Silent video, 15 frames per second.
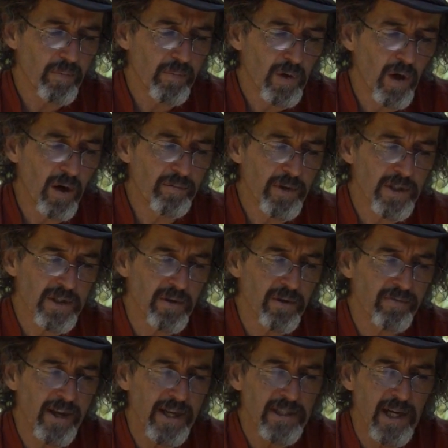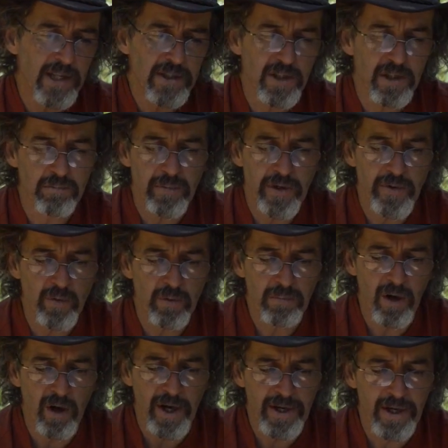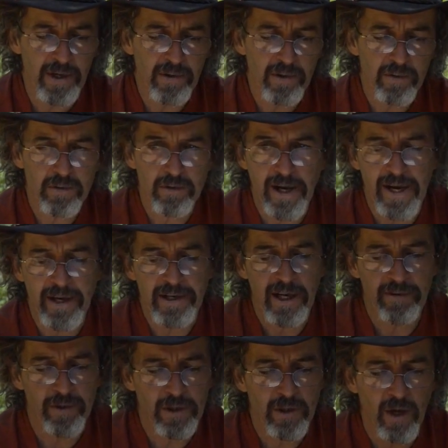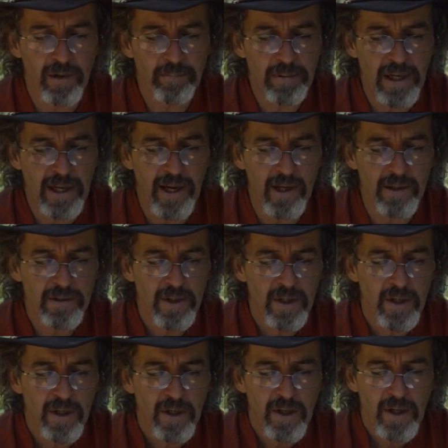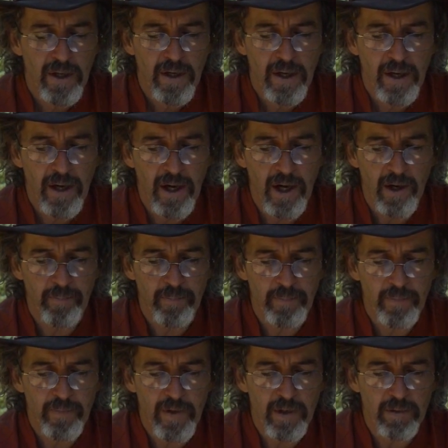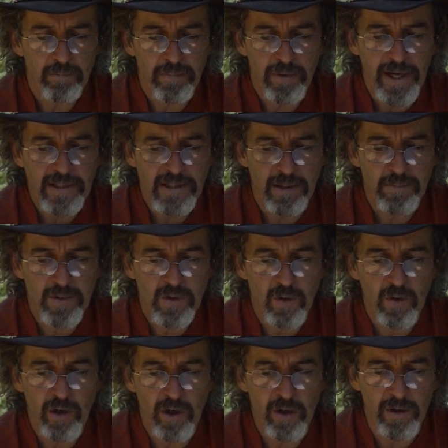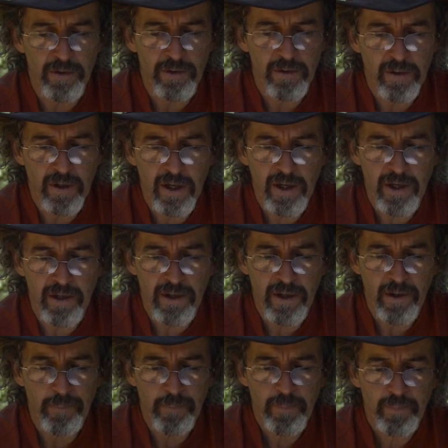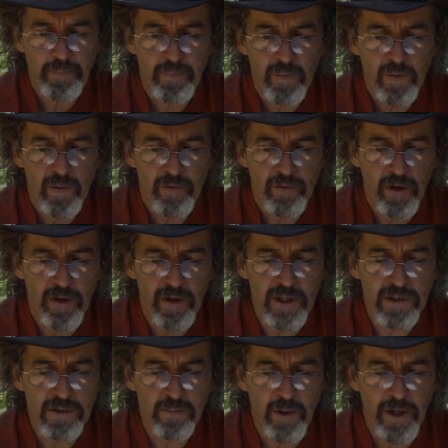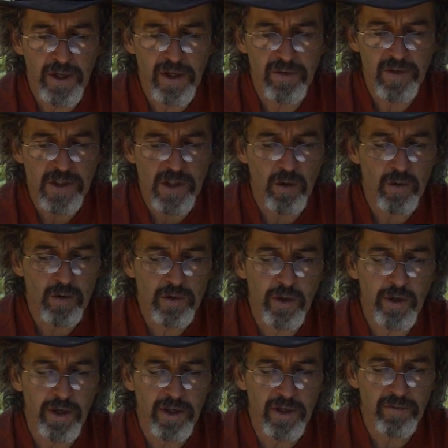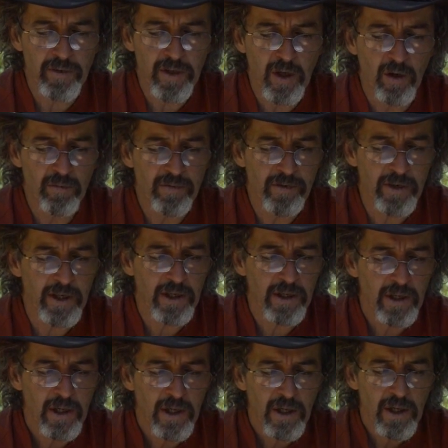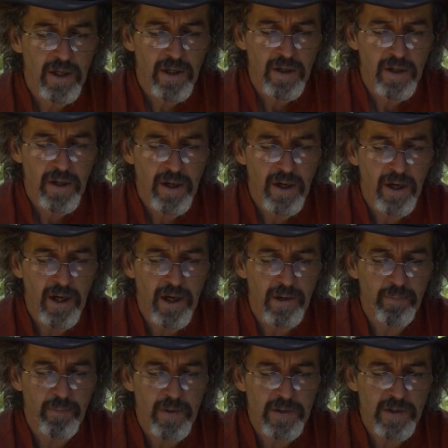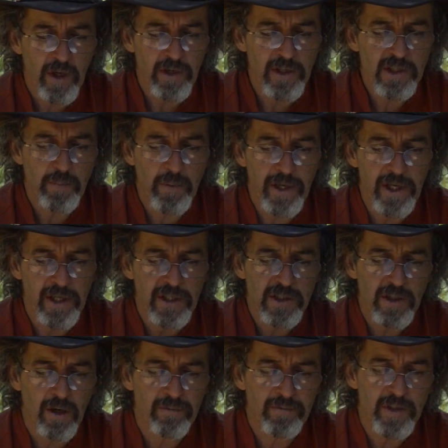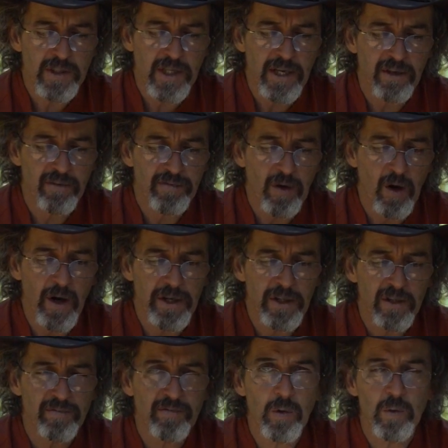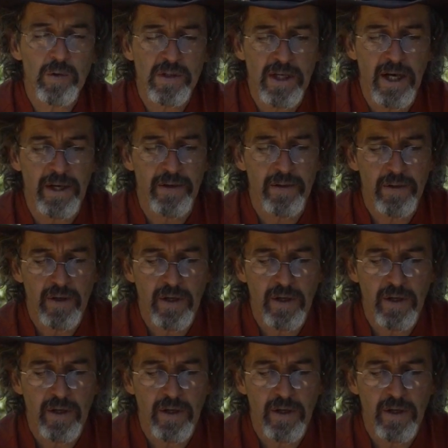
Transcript: Comfrey is a fantastic mineral miner, ground cover type plant. It breaks up the soil, and so he's wondering if there's an alternative to comfrey. It's only spring and his comfrey is getting fried in the full sun.